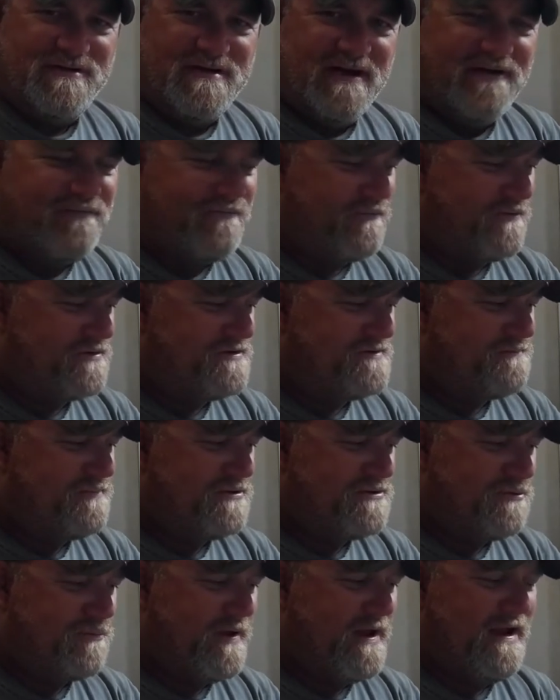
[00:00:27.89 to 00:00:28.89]
difference
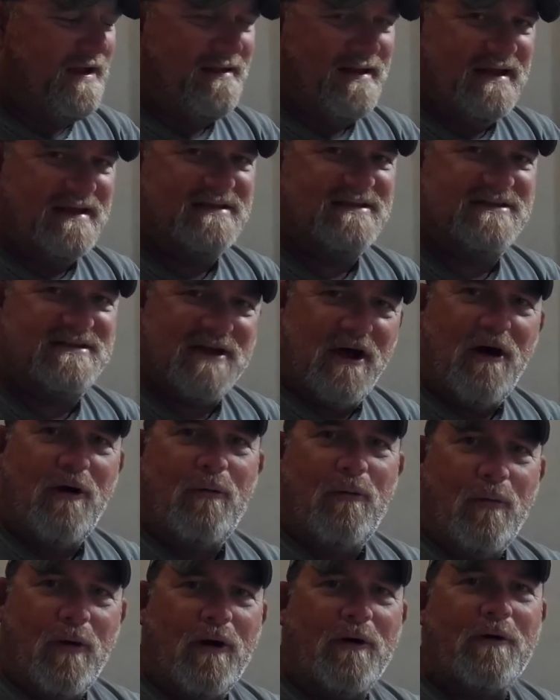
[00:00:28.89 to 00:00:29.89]
between these
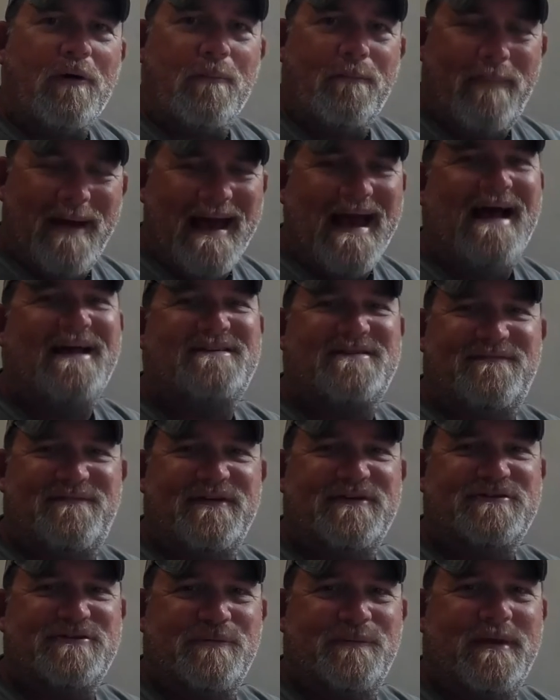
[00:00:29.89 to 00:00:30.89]
saltwater bass
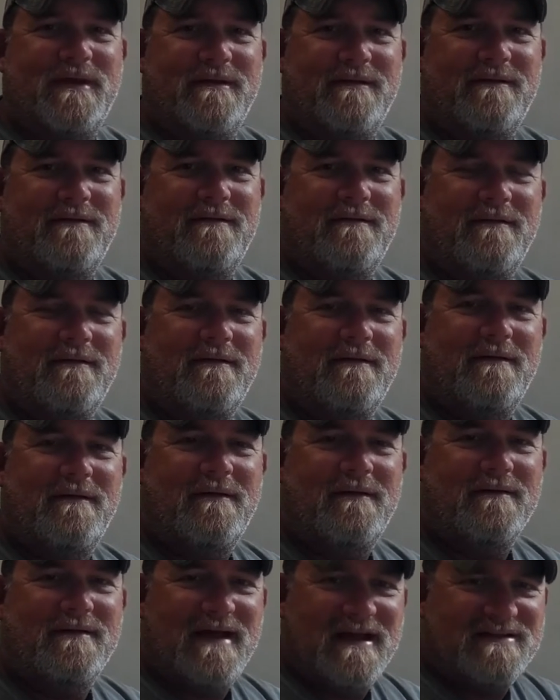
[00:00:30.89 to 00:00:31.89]
fishermen.
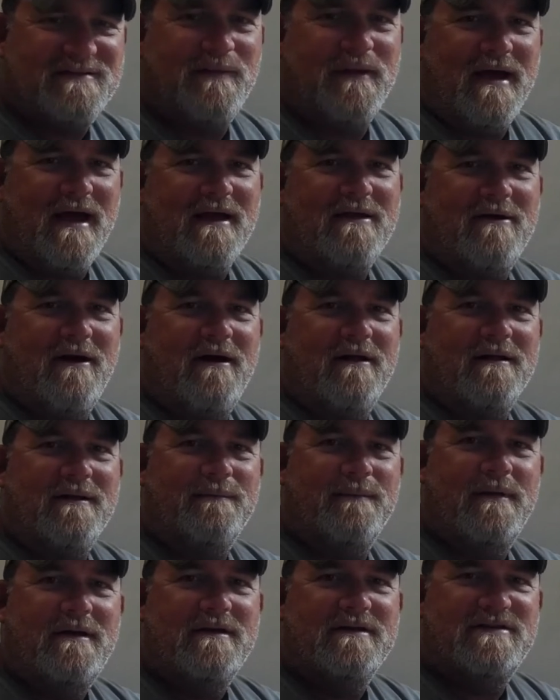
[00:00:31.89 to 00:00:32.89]
That's what I call them.
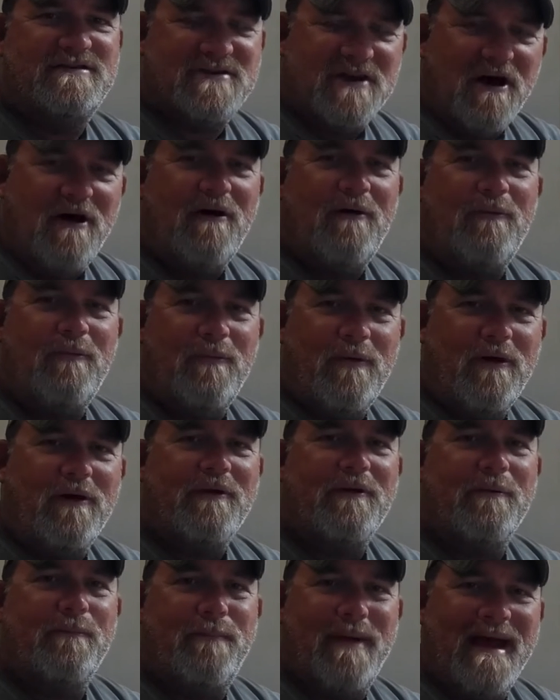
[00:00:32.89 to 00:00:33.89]

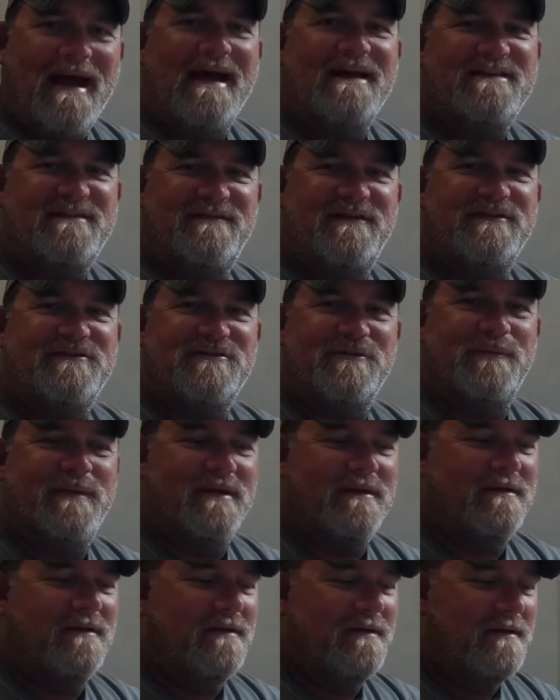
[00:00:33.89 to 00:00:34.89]
Saltwater bass
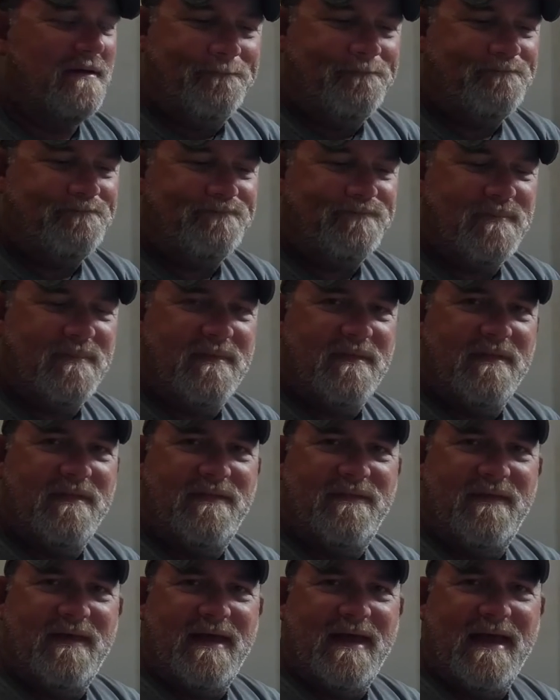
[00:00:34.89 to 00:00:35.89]
fishermen.
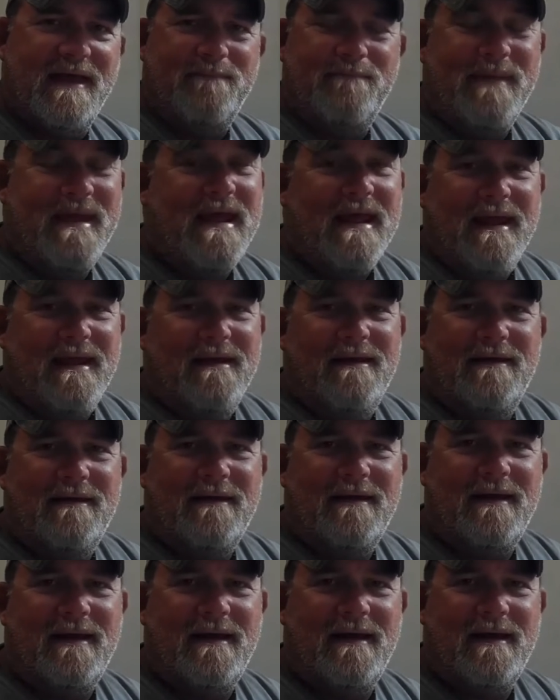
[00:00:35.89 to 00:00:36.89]
And me.
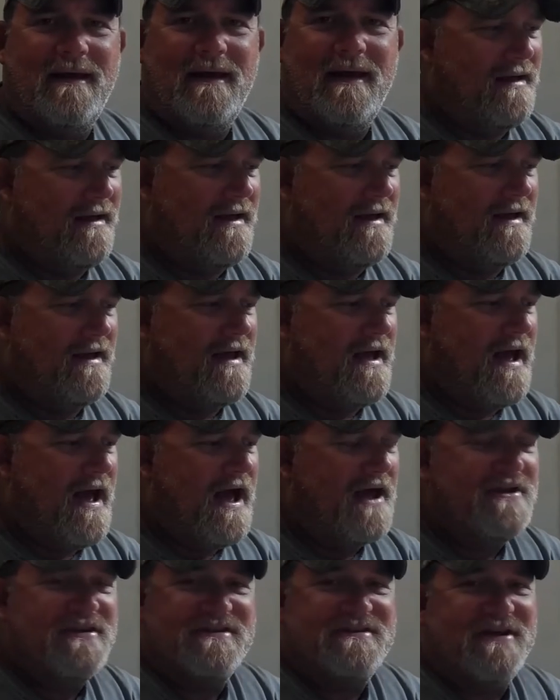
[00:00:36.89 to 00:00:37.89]

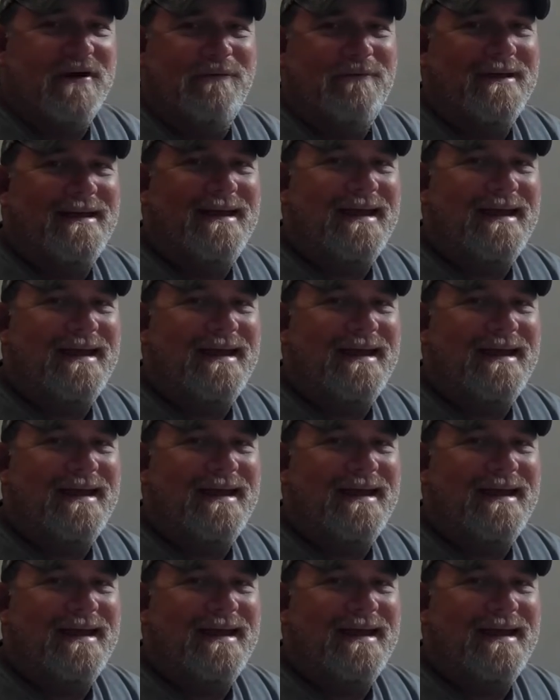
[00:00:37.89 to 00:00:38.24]
I just don't